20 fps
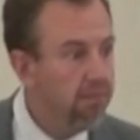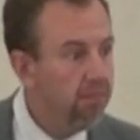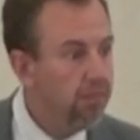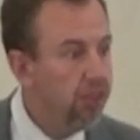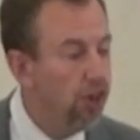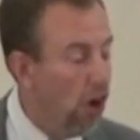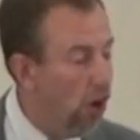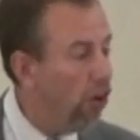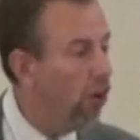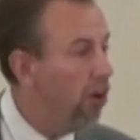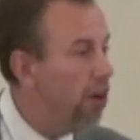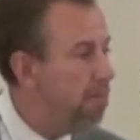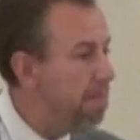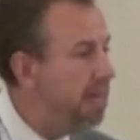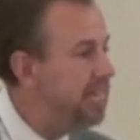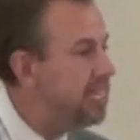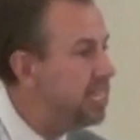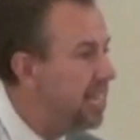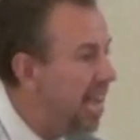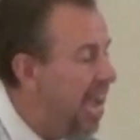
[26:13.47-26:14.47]
You're going to
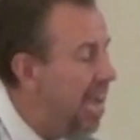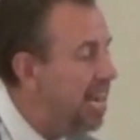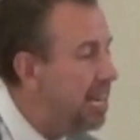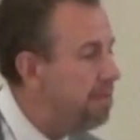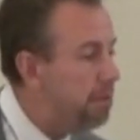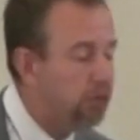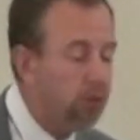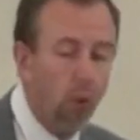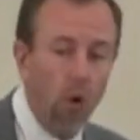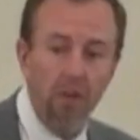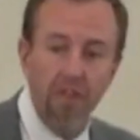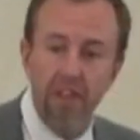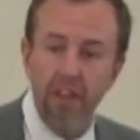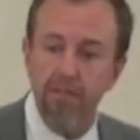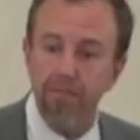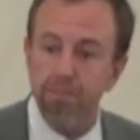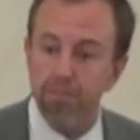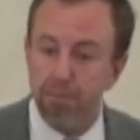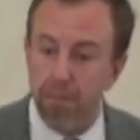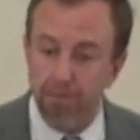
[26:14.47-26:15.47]
be standing before
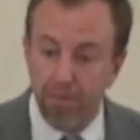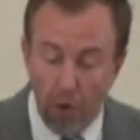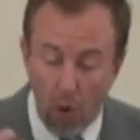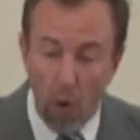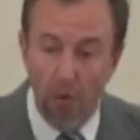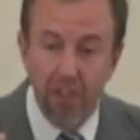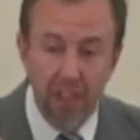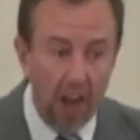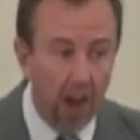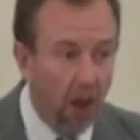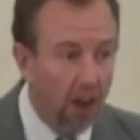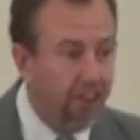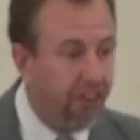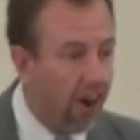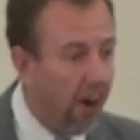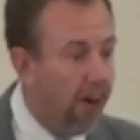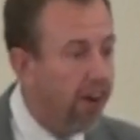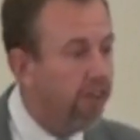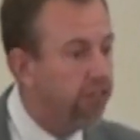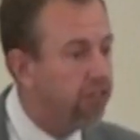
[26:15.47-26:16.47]
the, before the
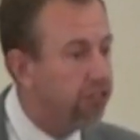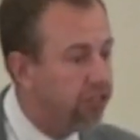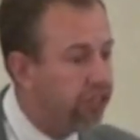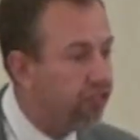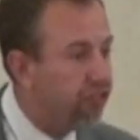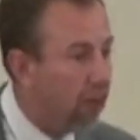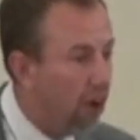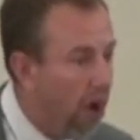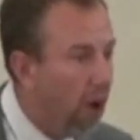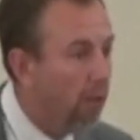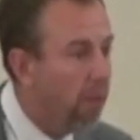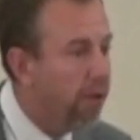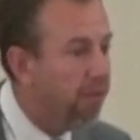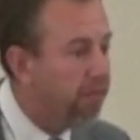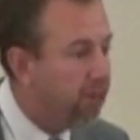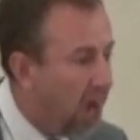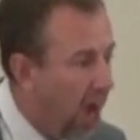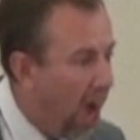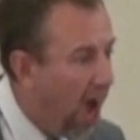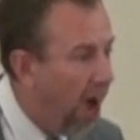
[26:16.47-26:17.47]
eternal throne
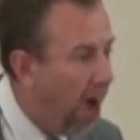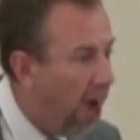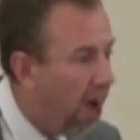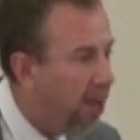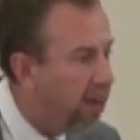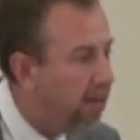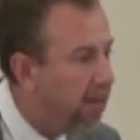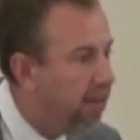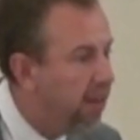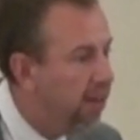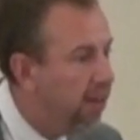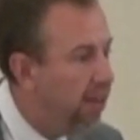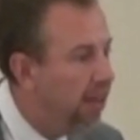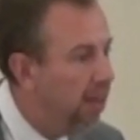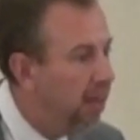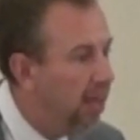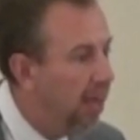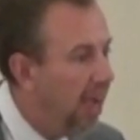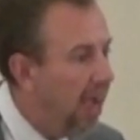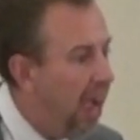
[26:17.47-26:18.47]
of God.
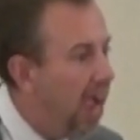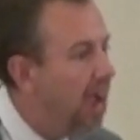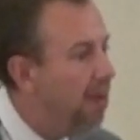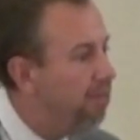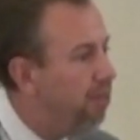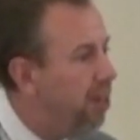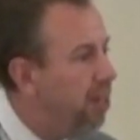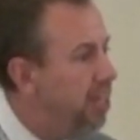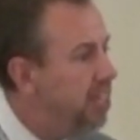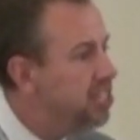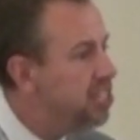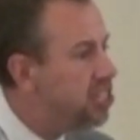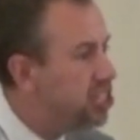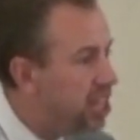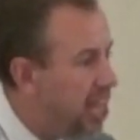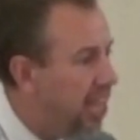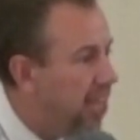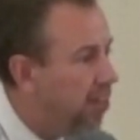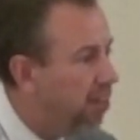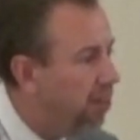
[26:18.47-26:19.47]
Every
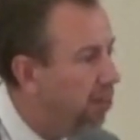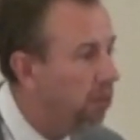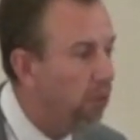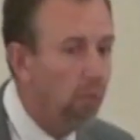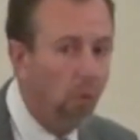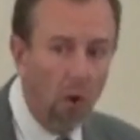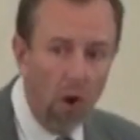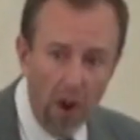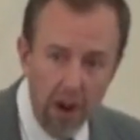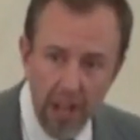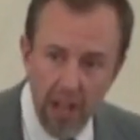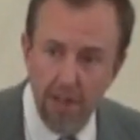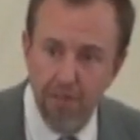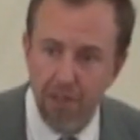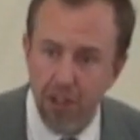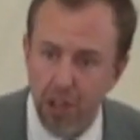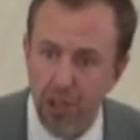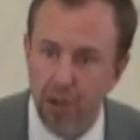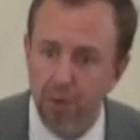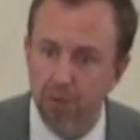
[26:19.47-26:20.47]
single one of
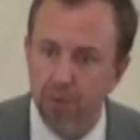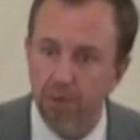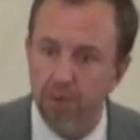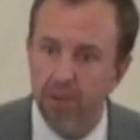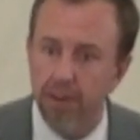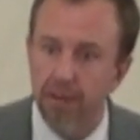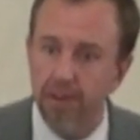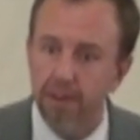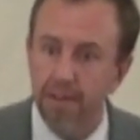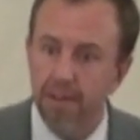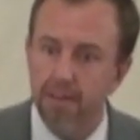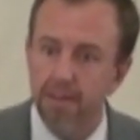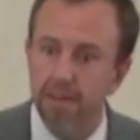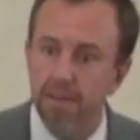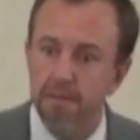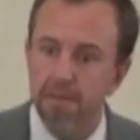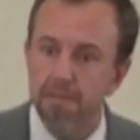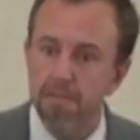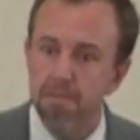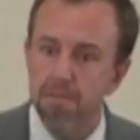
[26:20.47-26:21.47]
you.
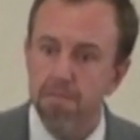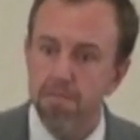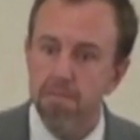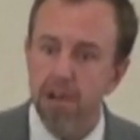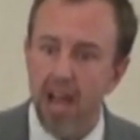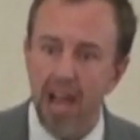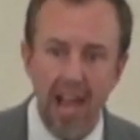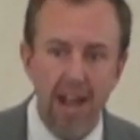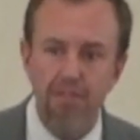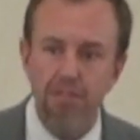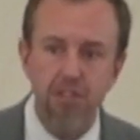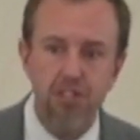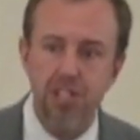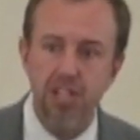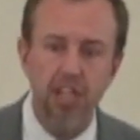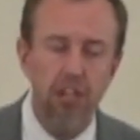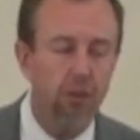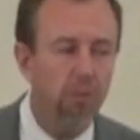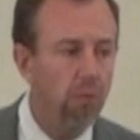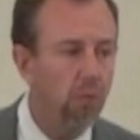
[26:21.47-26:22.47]
Every
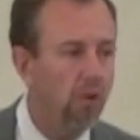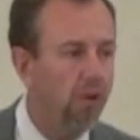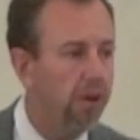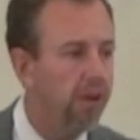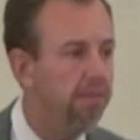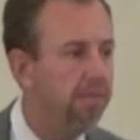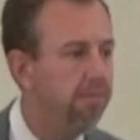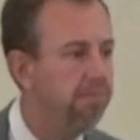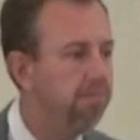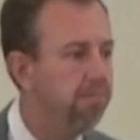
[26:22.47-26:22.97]
single one.